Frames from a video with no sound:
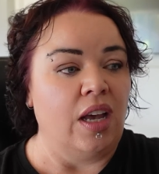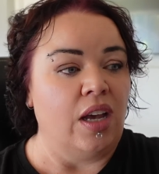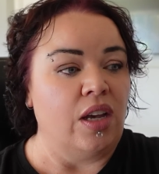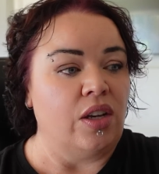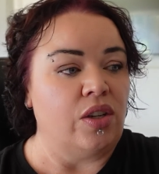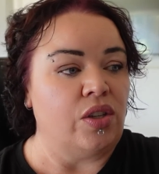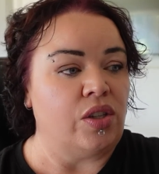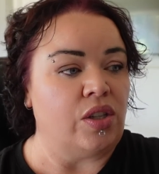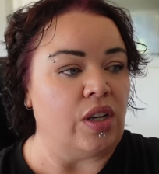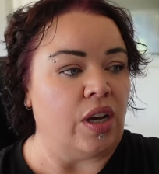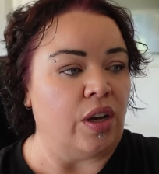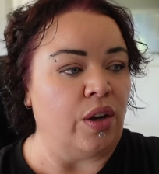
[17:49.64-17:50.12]

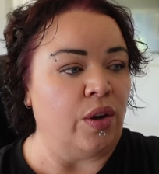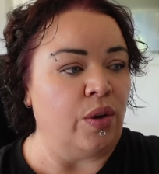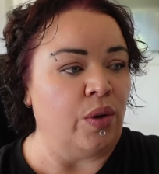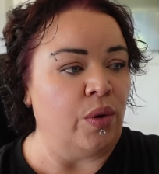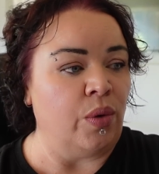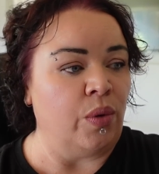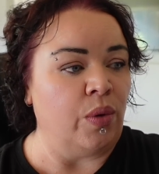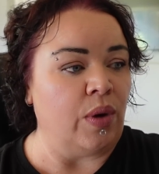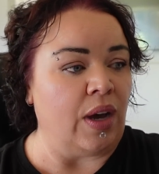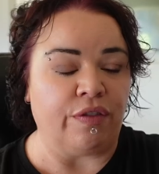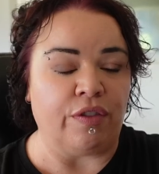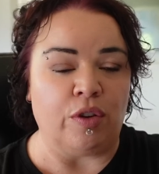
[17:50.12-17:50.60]

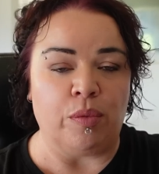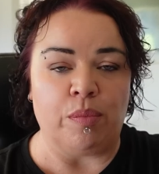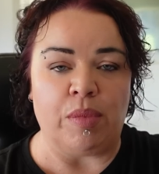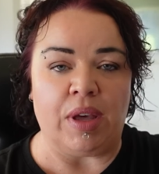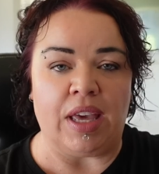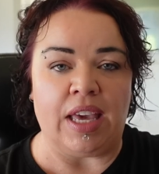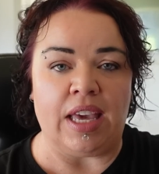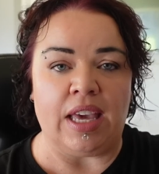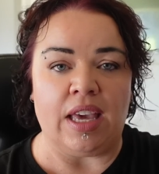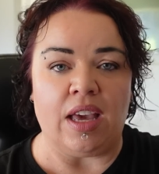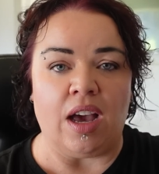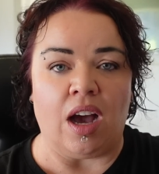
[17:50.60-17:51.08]
So for
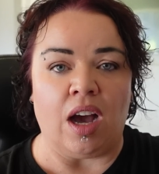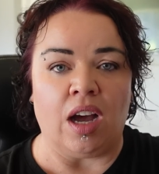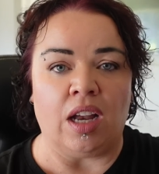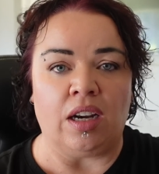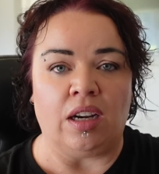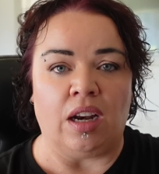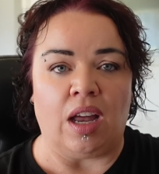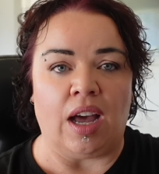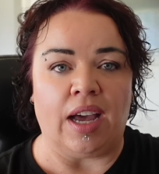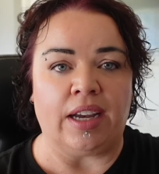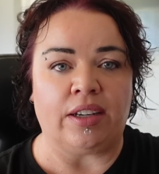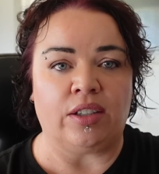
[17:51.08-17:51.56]
me, I
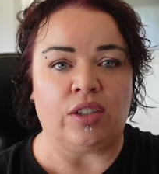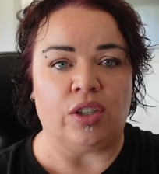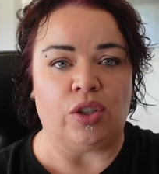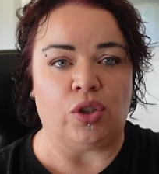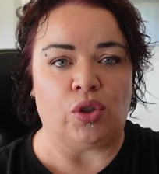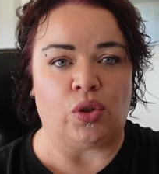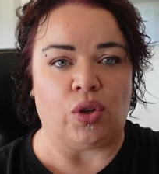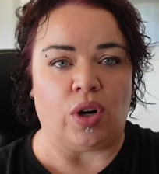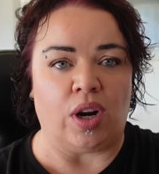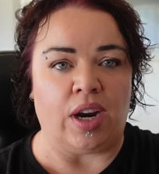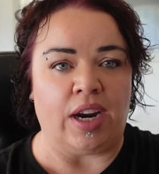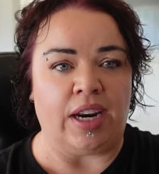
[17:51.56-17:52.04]
like to
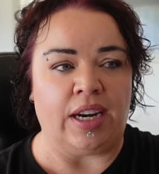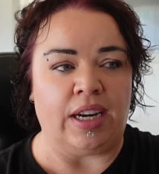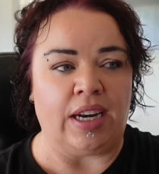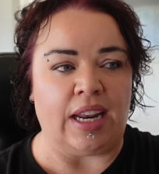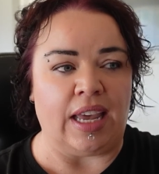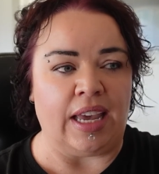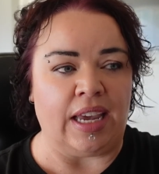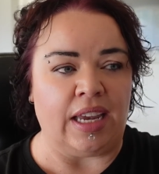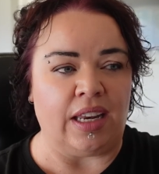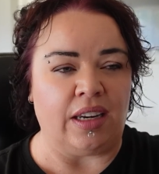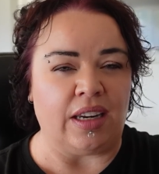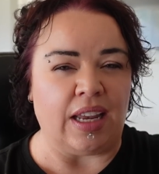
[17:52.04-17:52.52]
try and
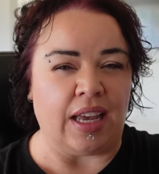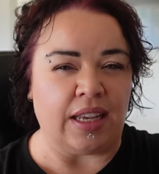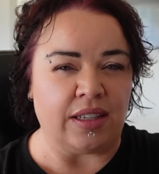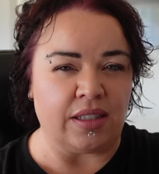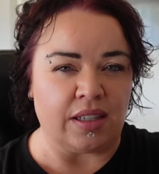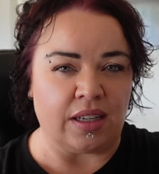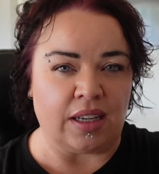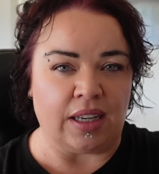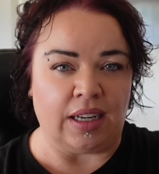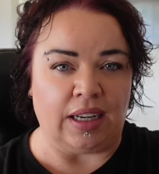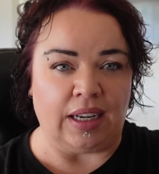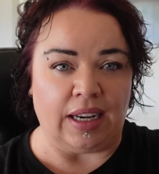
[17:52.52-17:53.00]
eat as
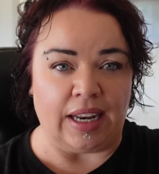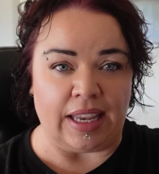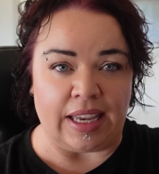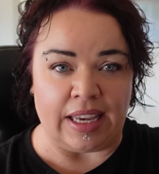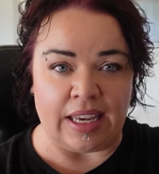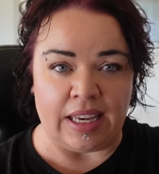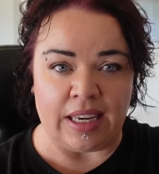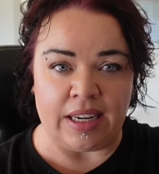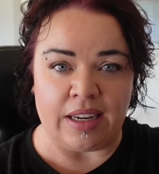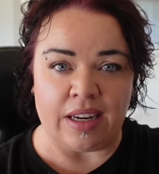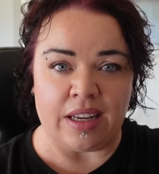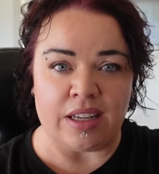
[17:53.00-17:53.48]

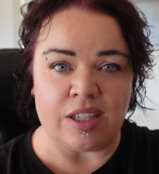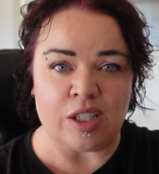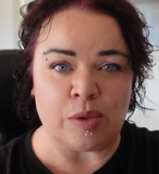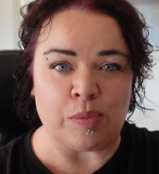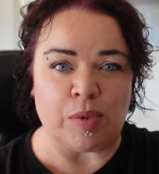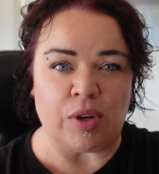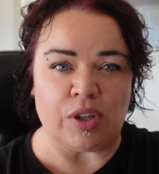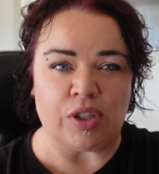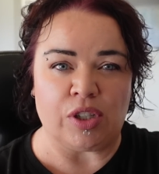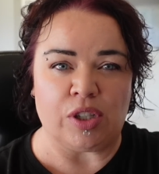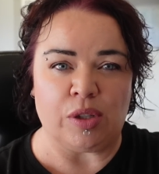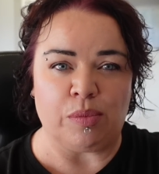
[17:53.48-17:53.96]
clean as
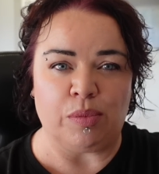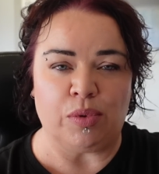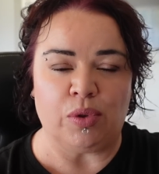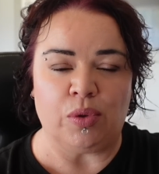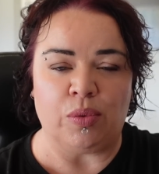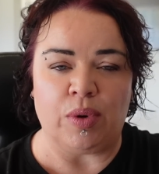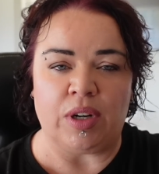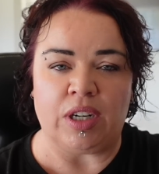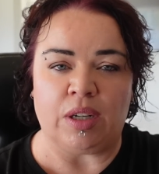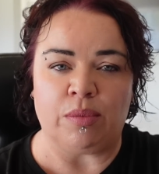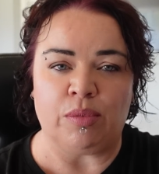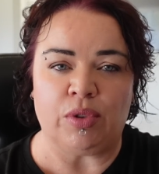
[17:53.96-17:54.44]
possible
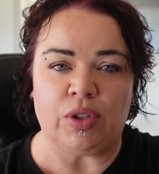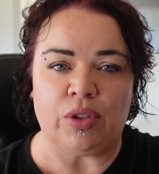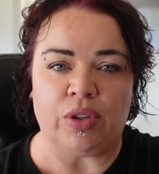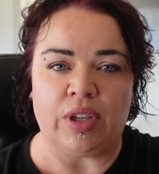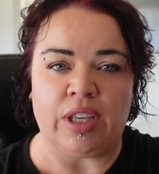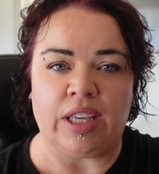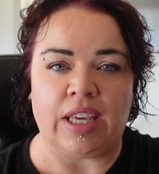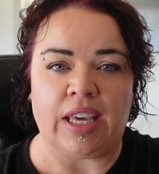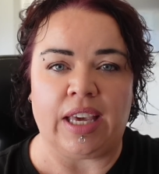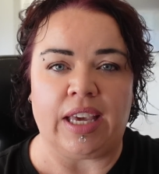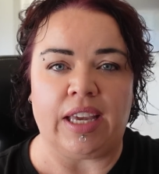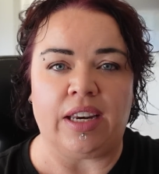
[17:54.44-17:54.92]
when I'm
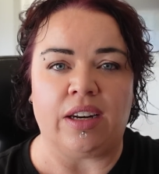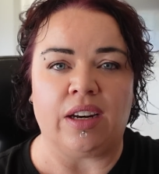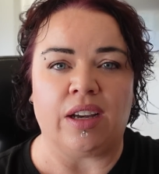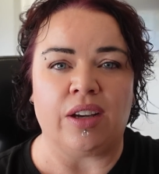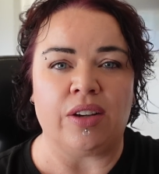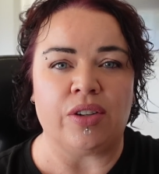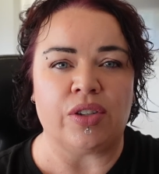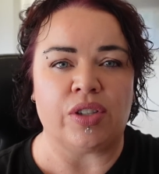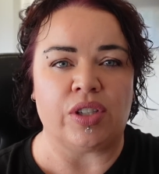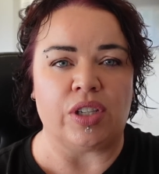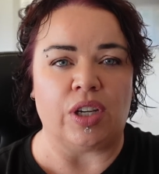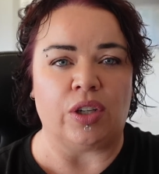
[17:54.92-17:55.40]
doing
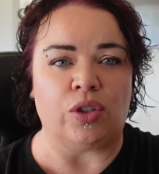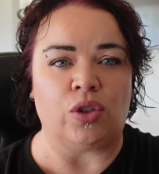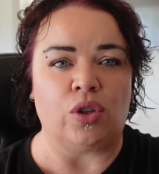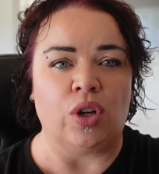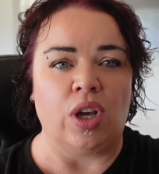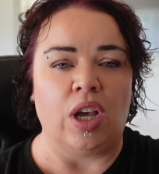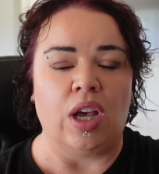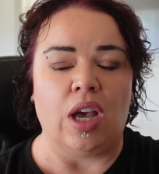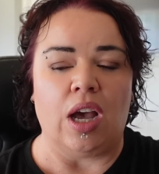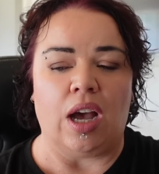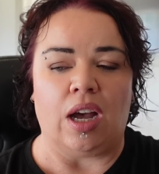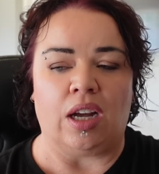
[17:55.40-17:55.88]
keto. So
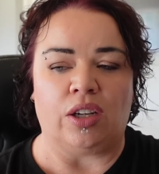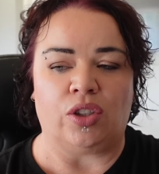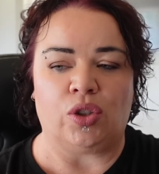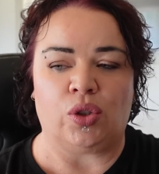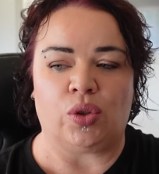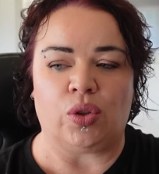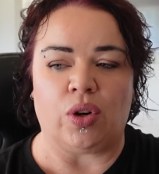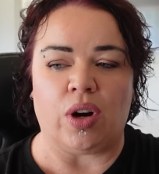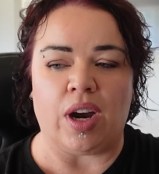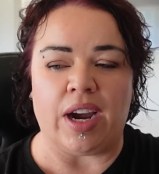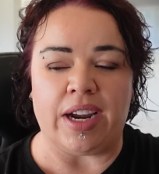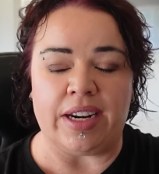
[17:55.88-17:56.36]
I
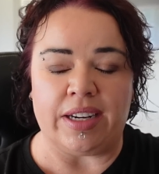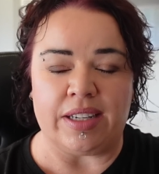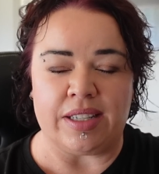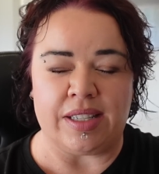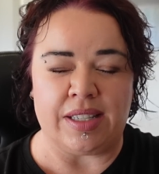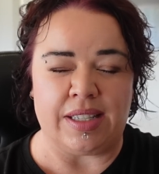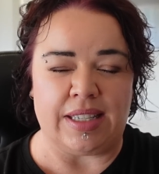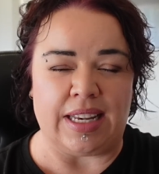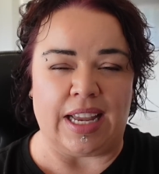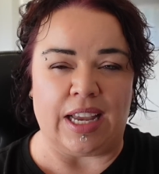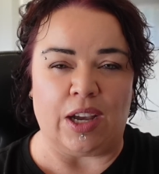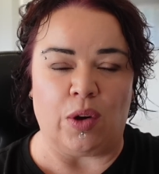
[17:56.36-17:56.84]
try to
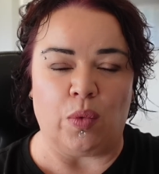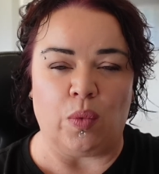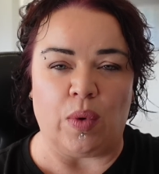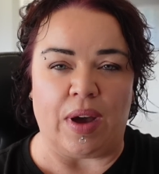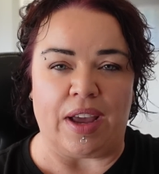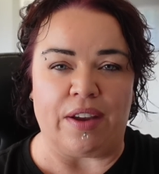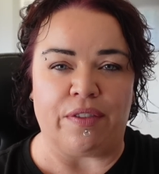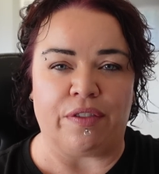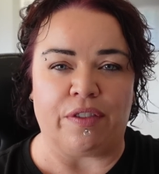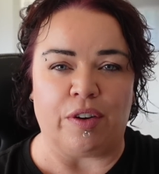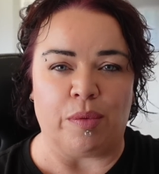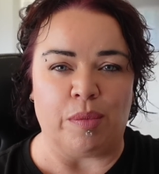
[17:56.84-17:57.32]
stay
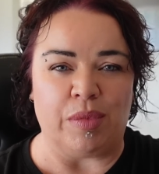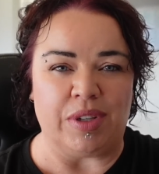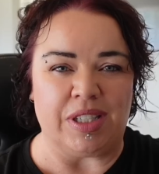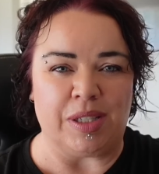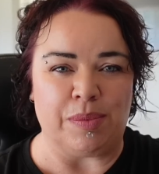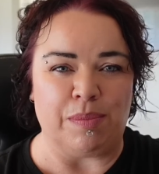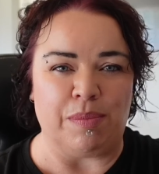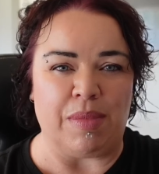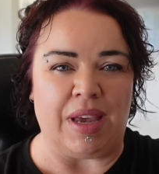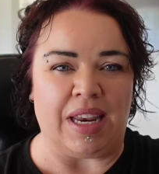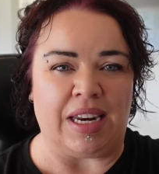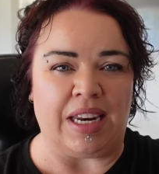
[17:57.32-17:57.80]
away from as
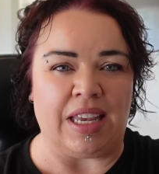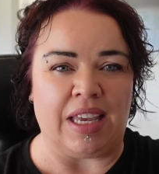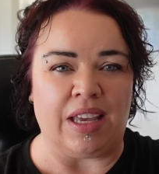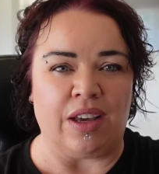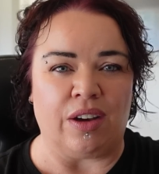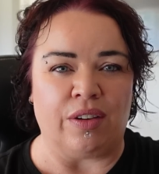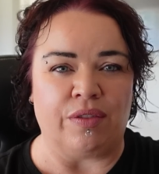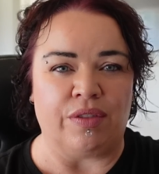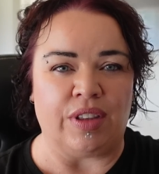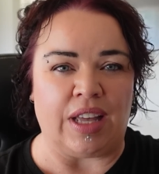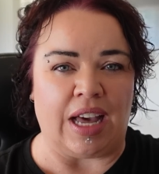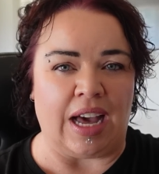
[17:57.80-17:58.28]
many
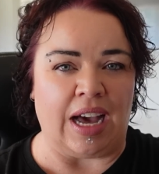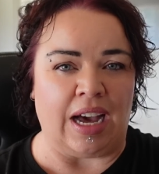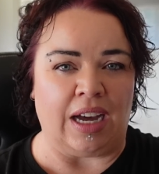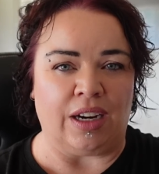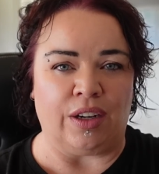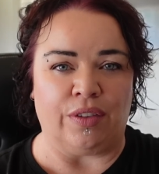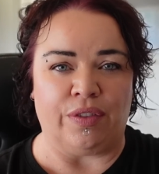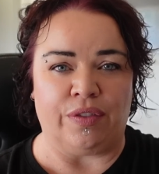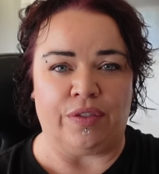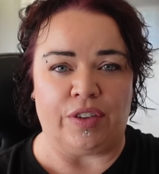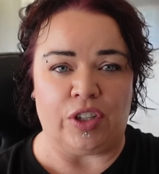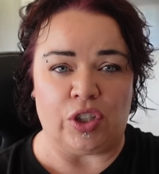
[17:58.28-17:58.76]
of the
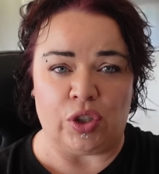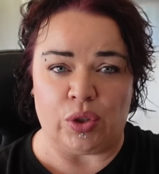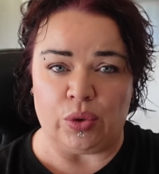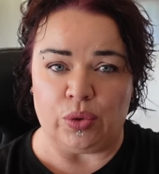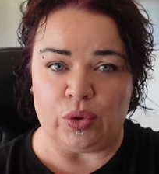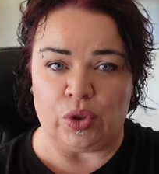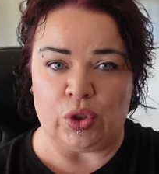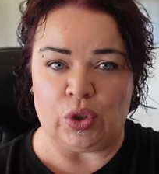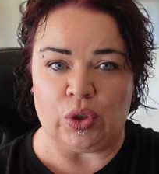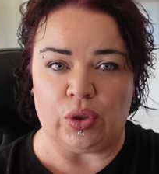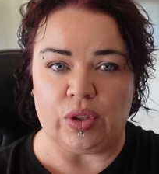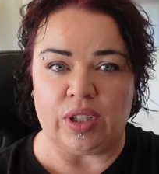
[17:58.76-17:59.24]
artificial
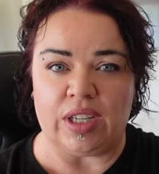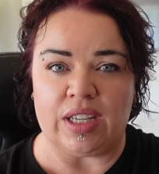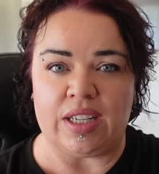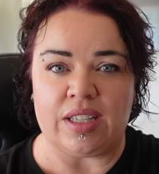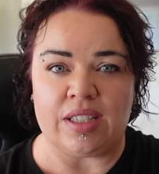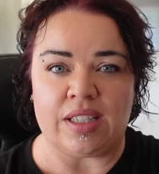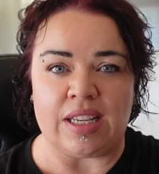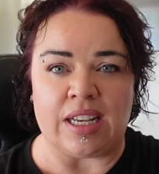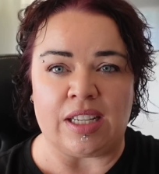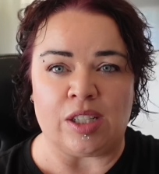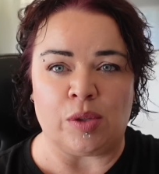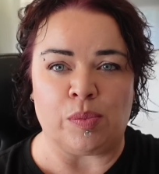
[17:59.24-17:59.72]

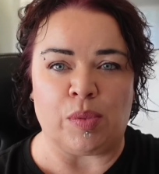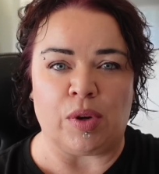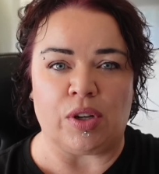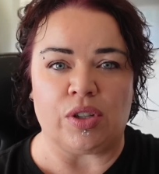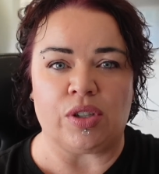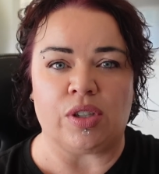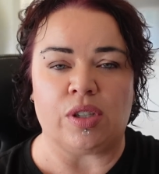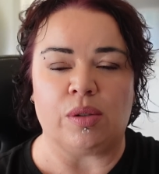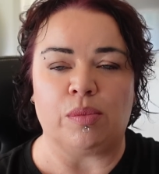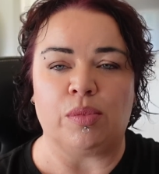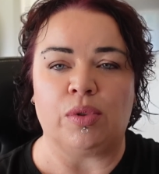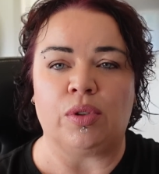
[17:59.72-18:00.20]
sugars as
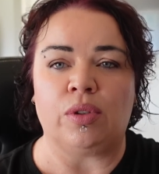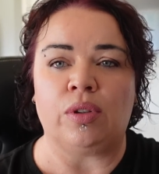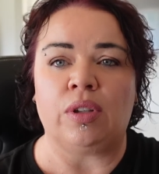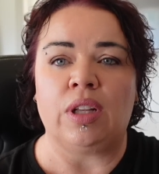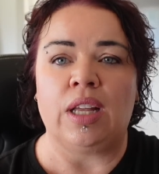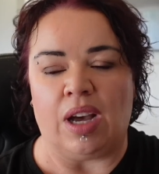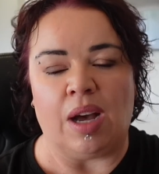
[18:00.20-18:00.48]
possible.